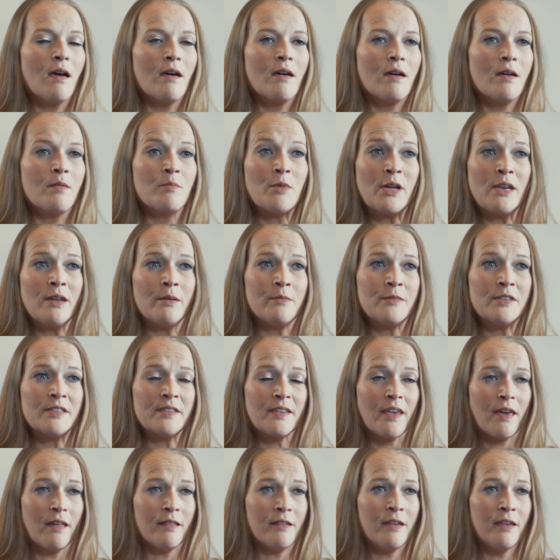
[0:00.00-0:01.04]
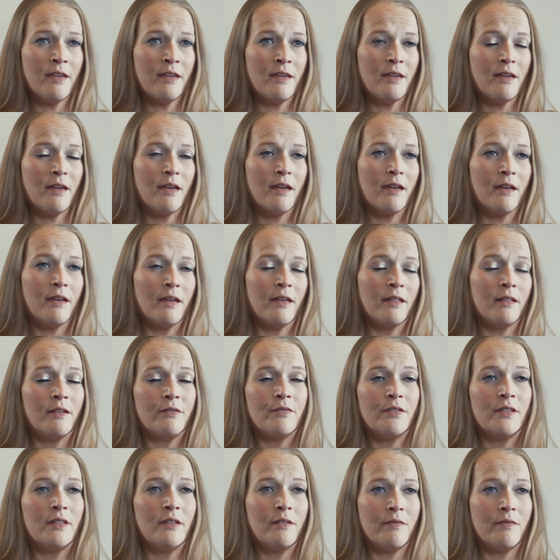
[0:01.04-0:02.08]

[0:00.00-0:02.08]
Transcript: My name is Kelly. I live in